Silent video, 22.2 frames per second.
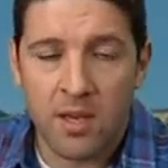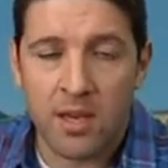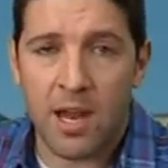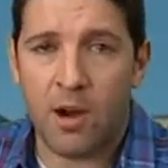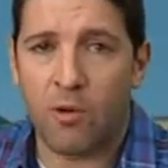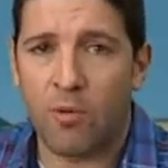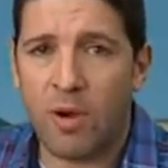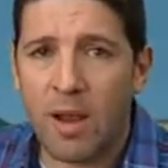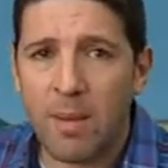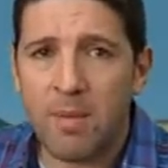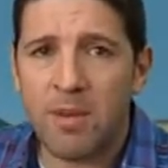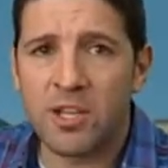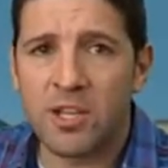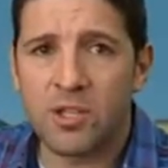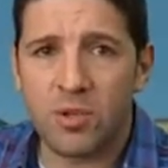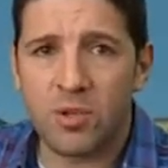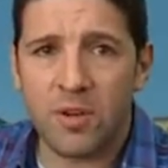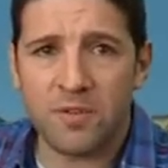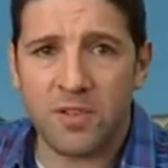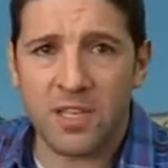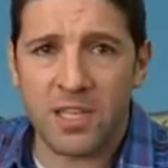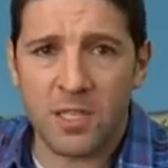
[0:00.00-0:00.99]
Now, Arabian
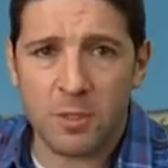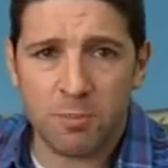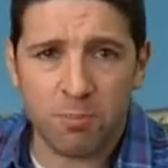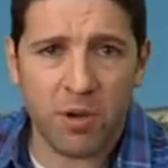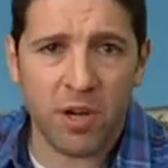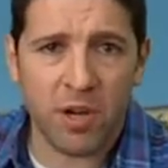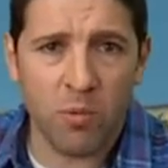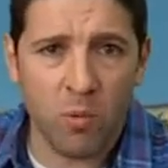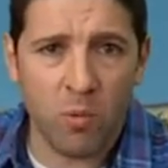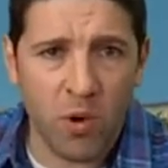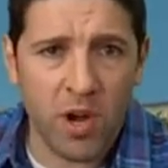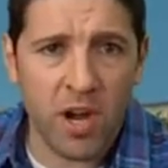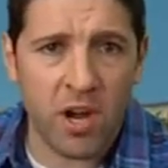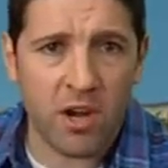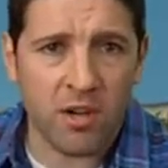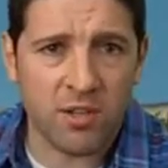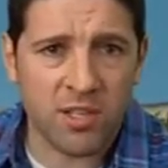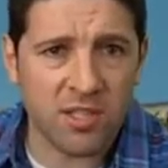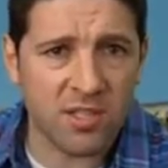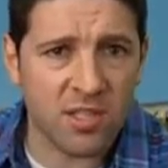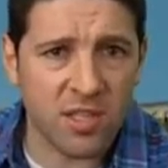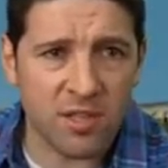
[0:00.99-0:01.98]
drifting is pretty
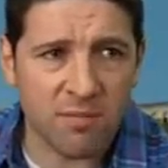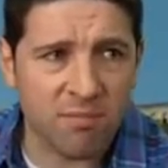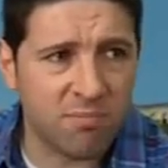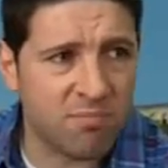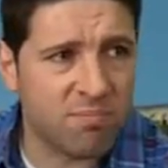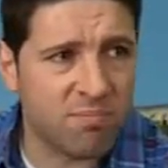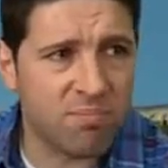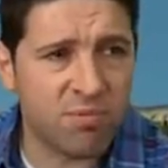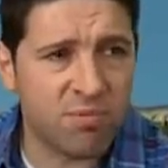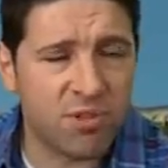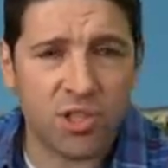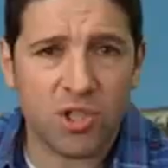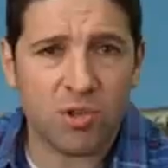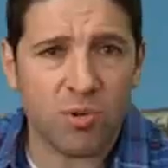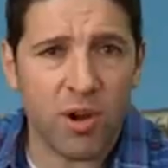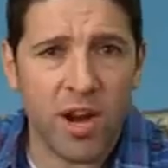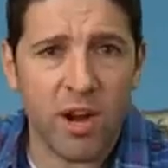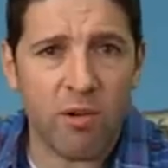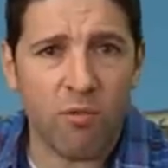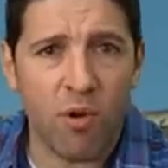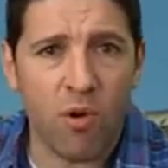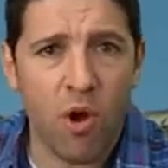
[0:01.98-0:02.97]
weird, just a
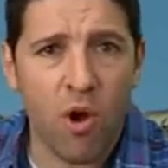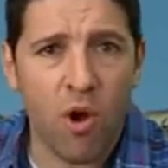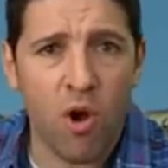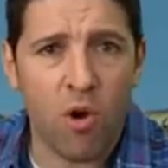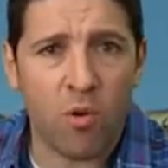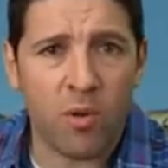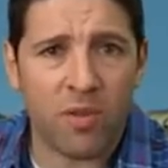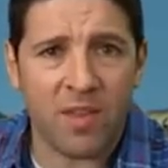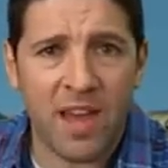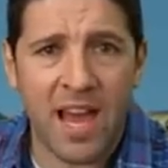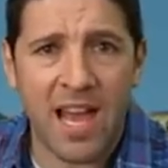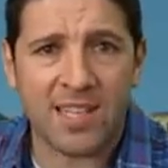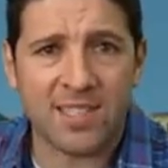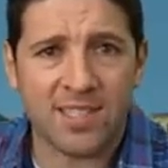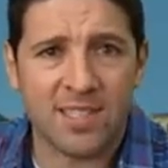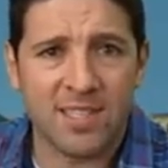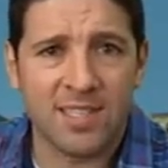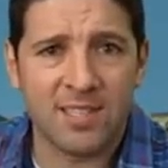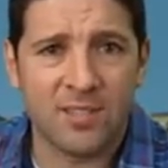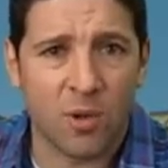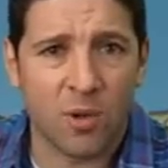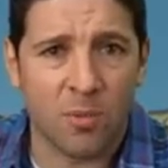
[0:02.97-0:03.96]
straight road with
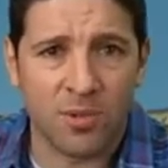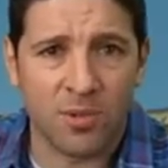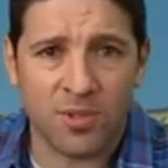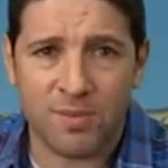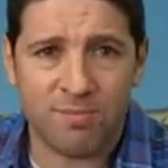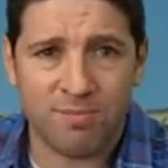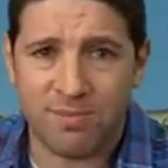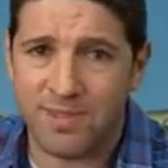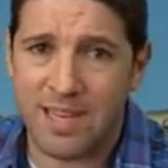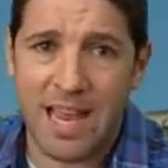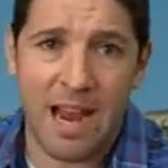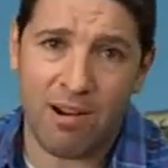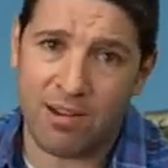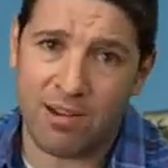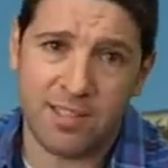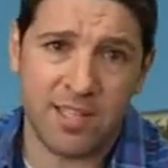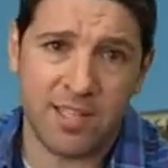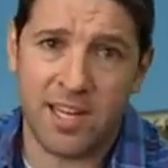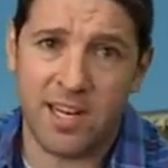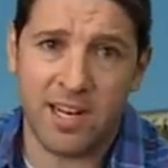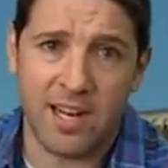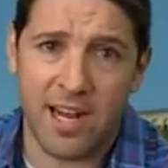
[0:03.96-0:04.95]
accidents almost
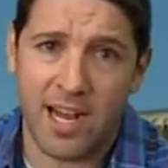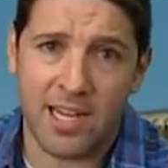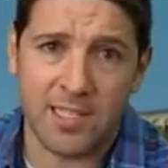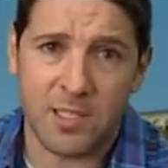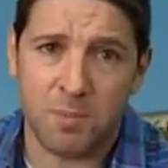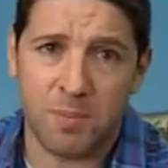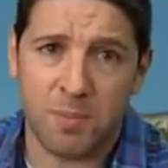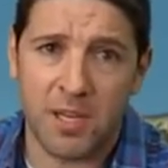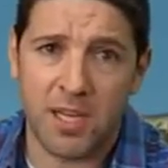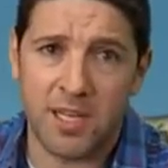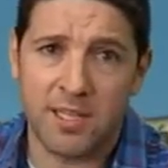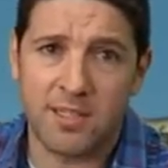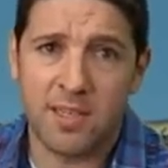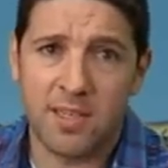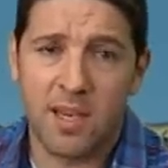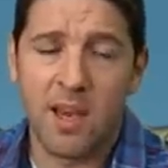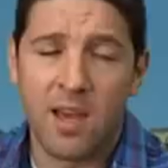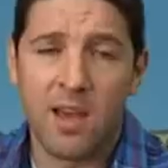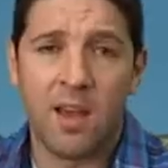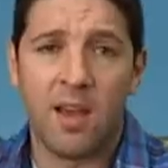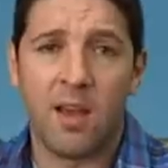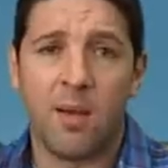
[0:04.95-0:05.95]
guaranteed at high speeds,
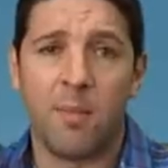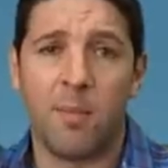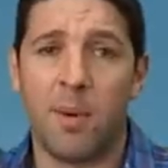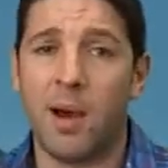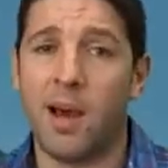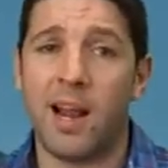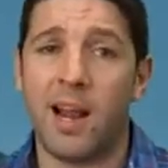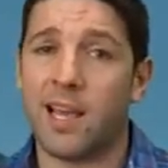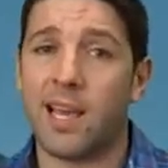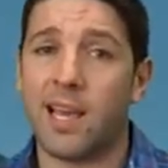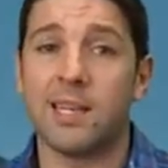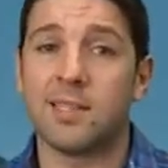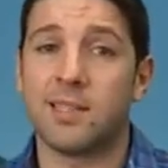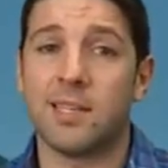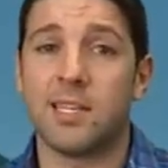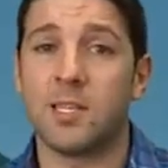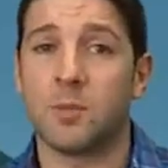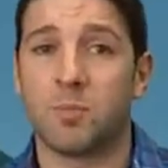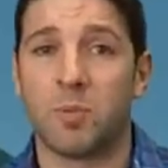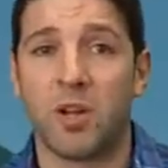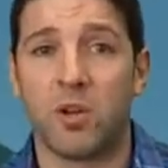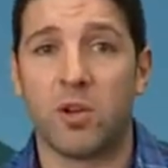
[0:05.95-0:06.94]
but I guess it
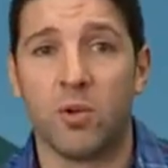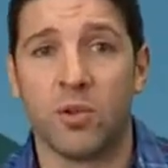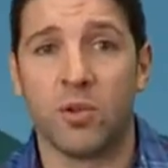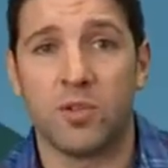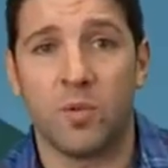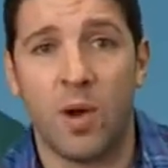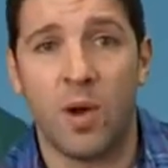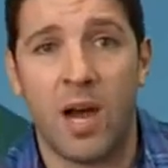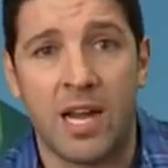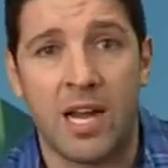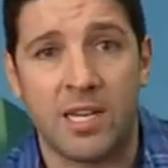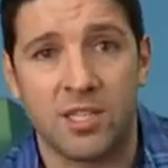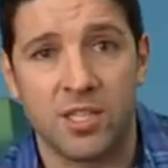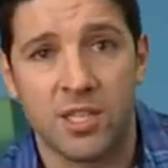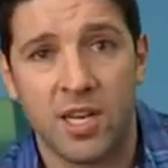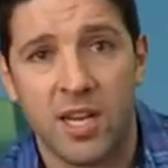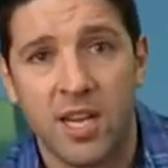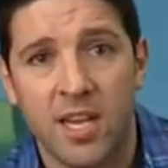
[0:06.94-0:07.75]
is pretty cool to watch.